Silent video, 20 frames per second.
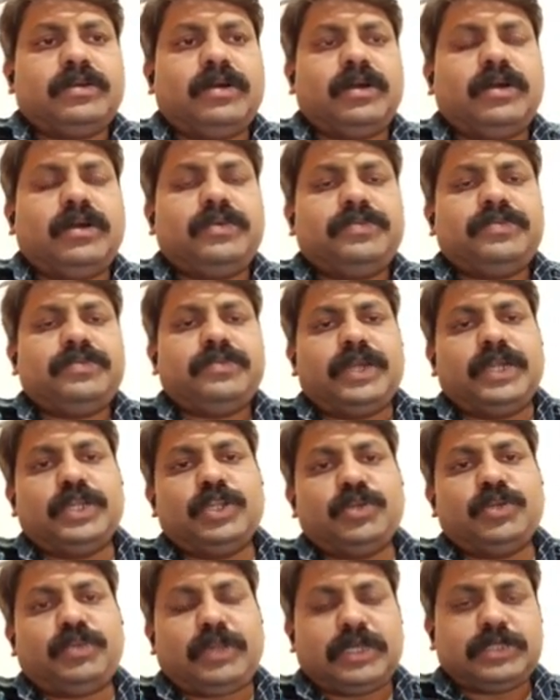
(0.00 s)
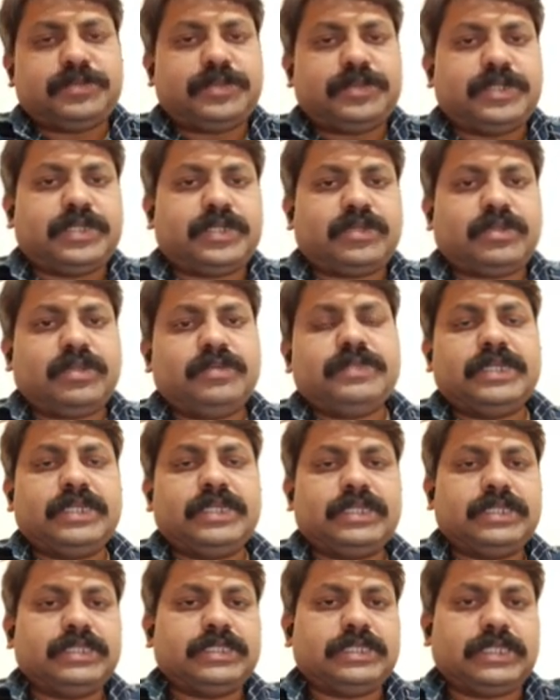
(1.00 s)
of endoplasmic reticulum,
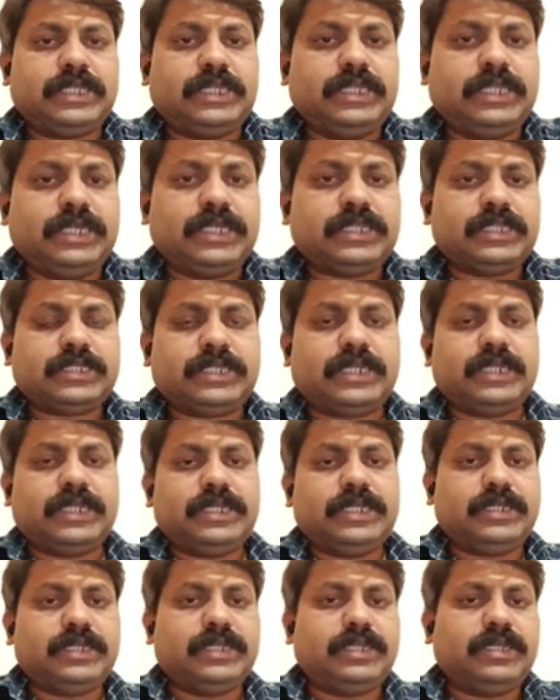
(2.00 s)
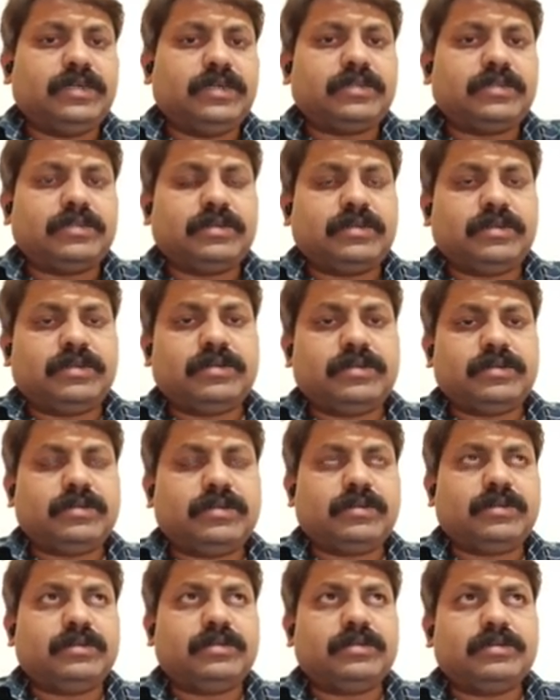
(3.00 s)
that is inner side,
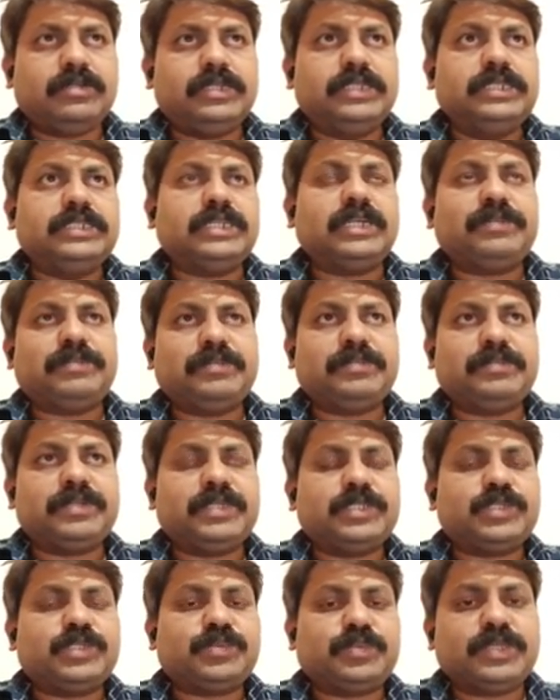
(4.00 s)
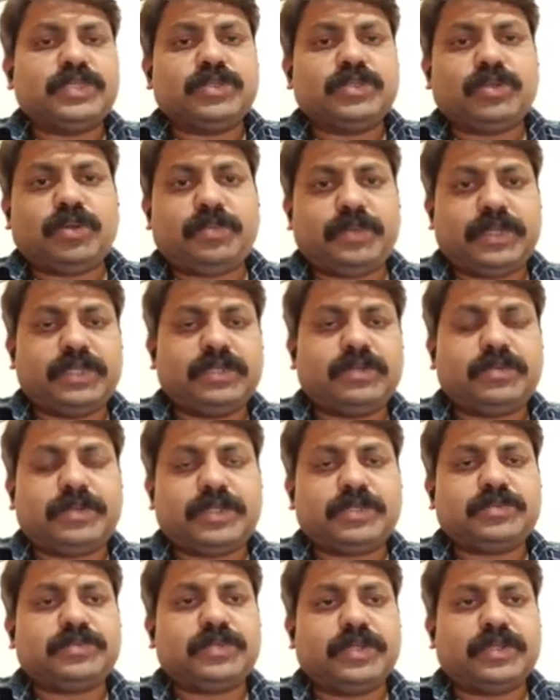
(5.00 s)
intermembrane space of
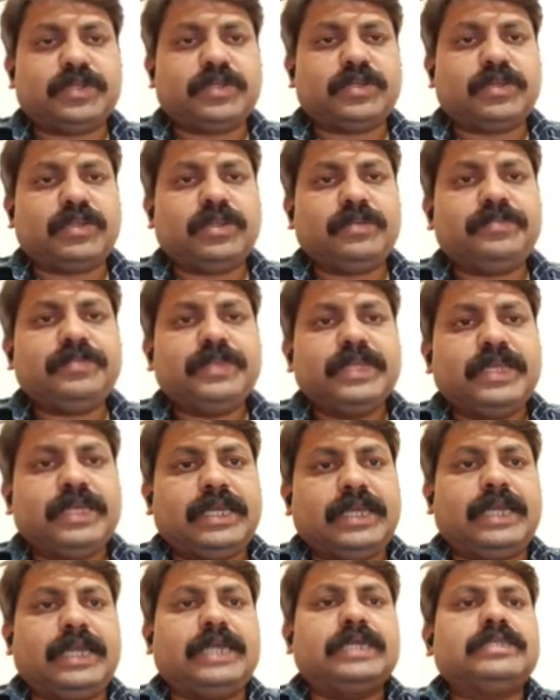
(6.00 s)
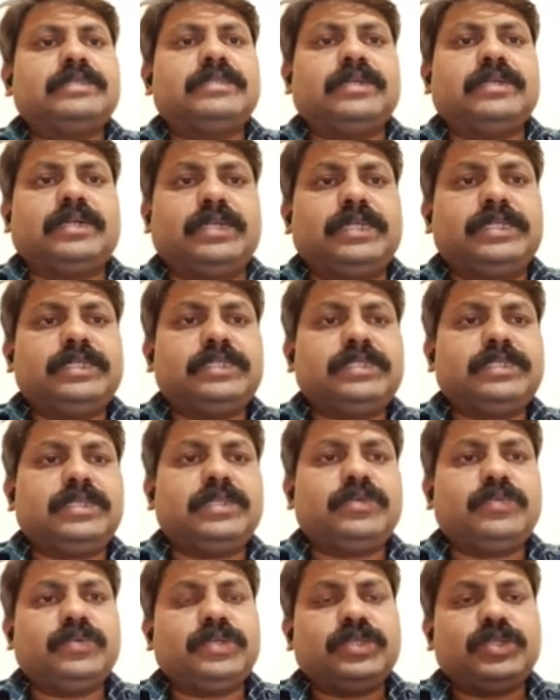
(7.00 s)
endoplasmic reticulum, has the
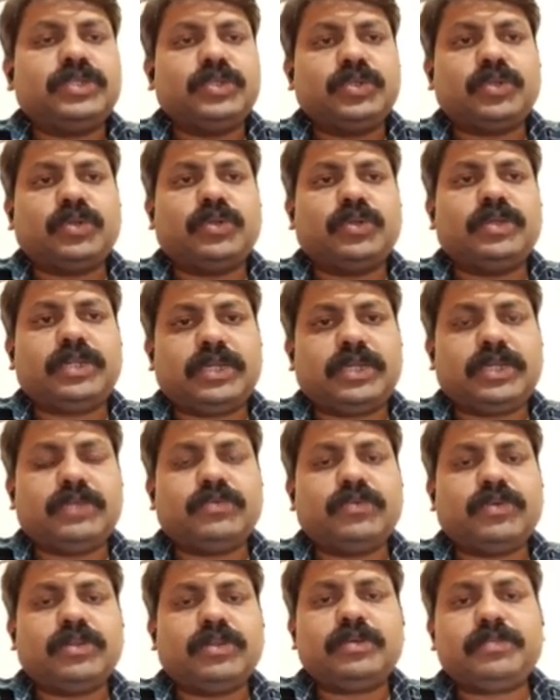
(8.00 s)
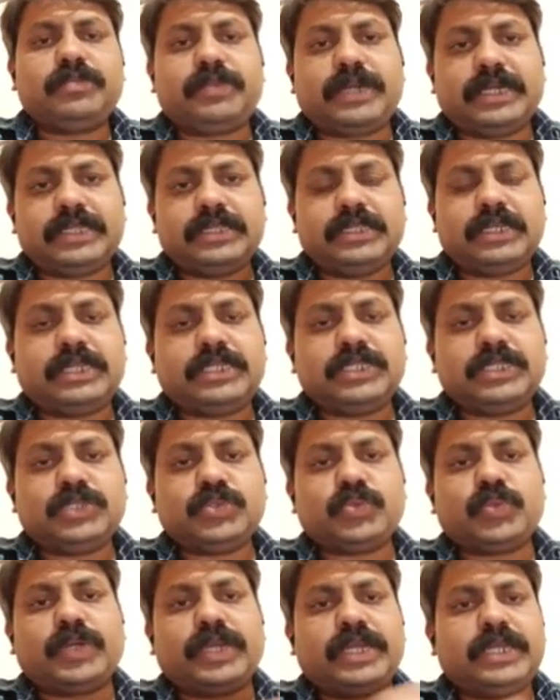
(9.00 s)
connection with the nuclear envelope, and that
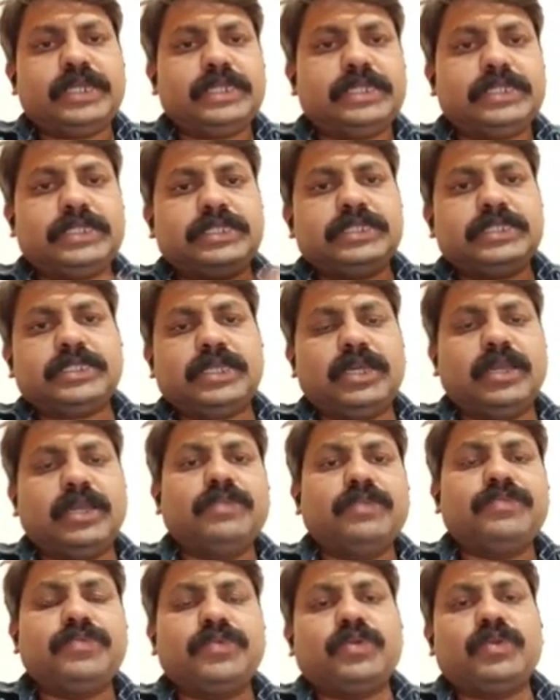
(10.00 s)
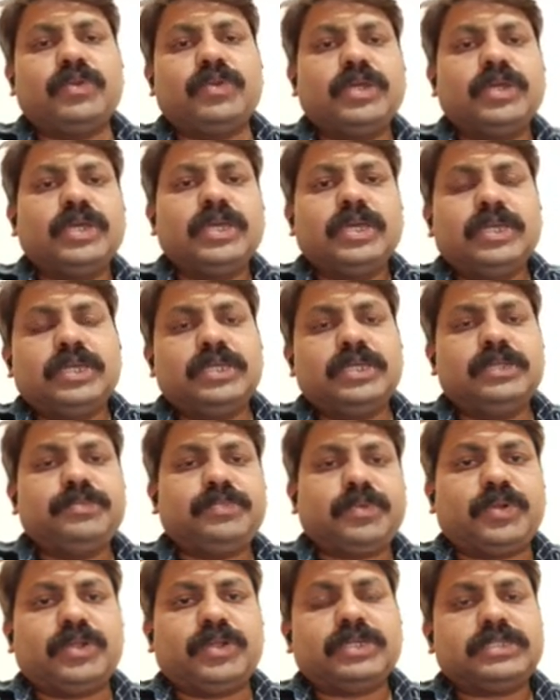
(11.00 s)
is why it is helpful in
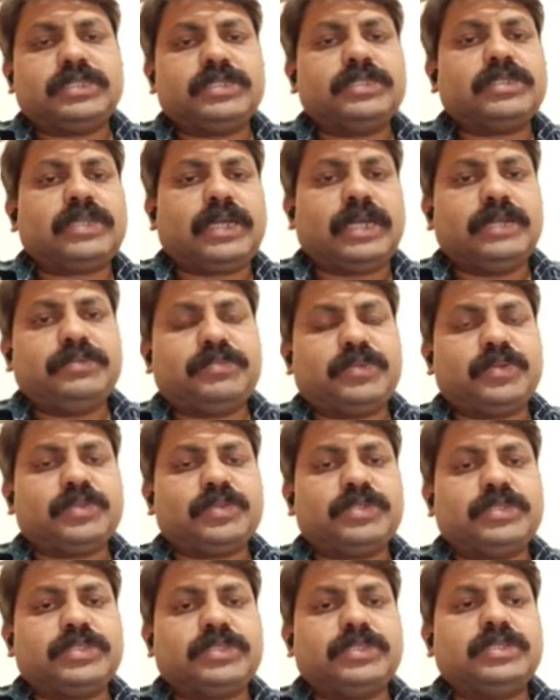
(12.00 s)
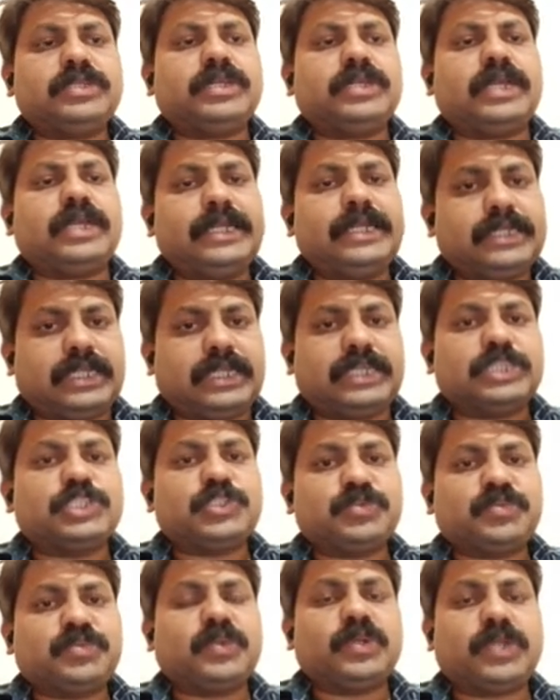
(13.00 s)
production and processing and
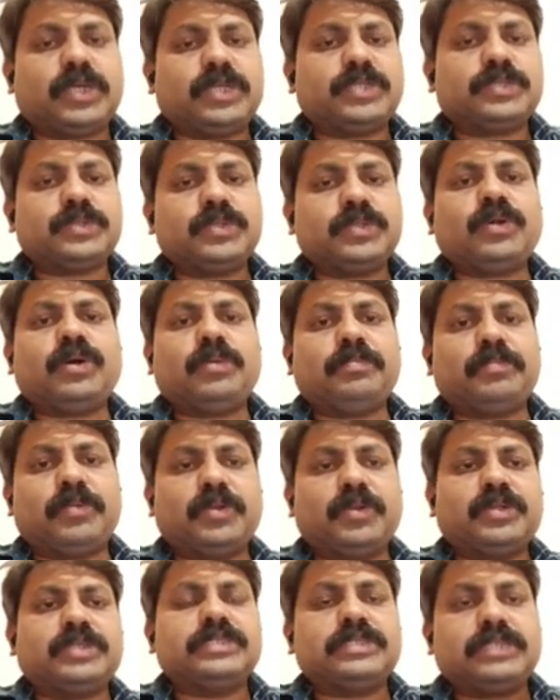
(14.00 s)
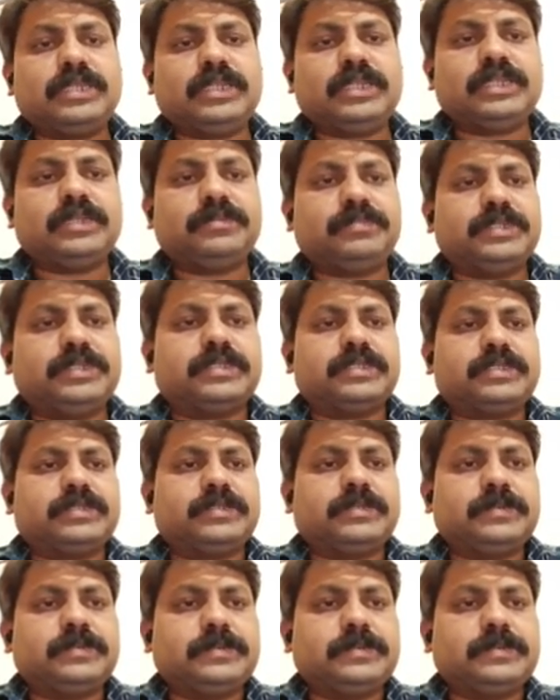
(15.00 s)
transport also of proteins and lipids.